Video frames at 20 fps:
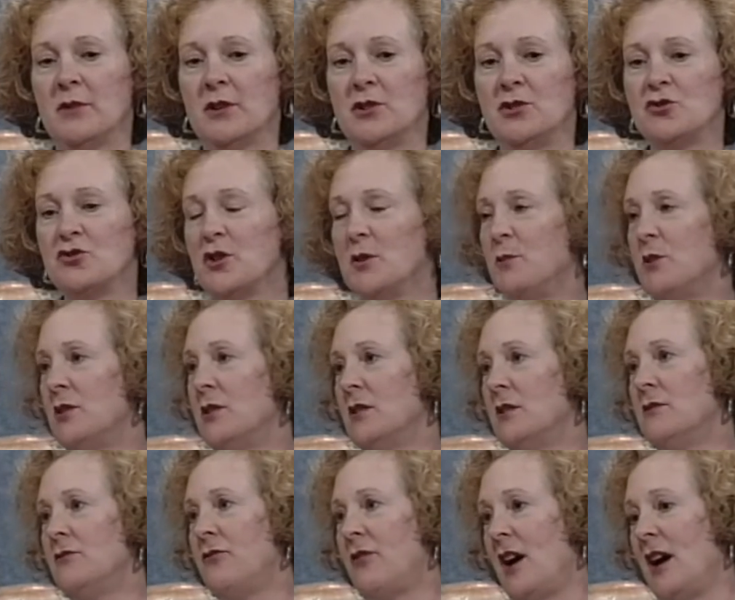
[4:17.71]

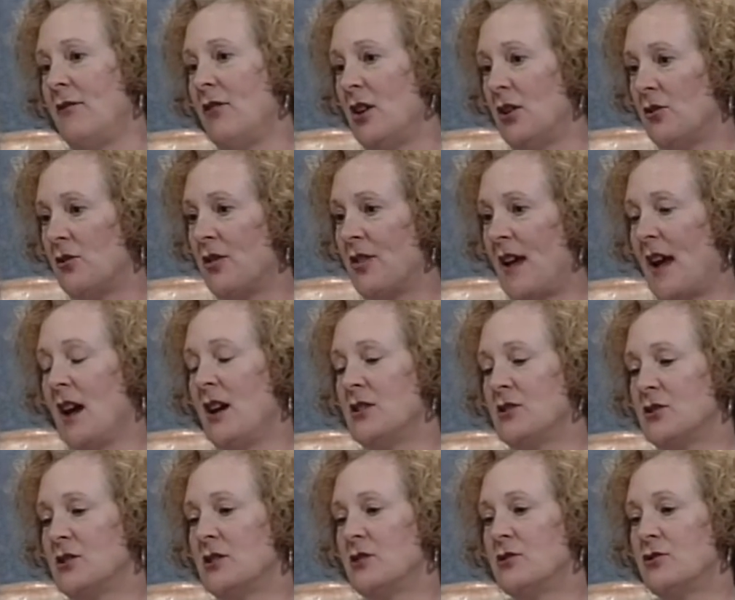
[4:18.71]
contributed
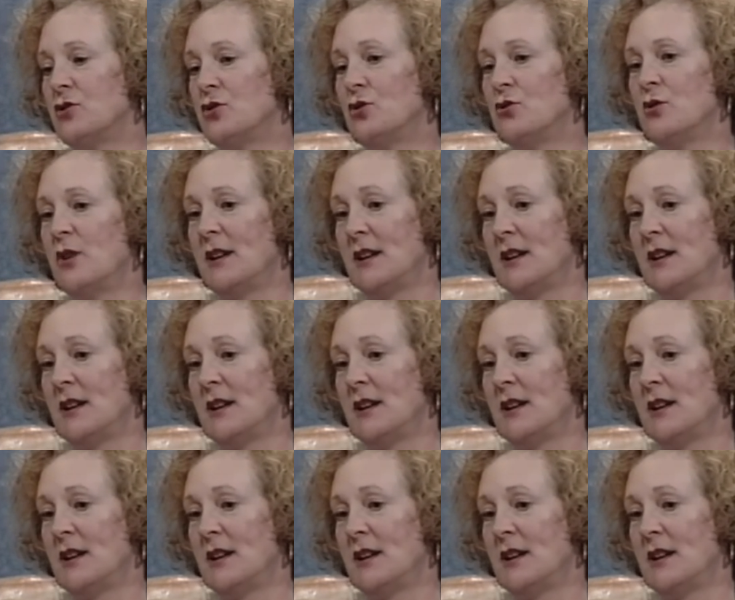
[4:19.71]
500,000 to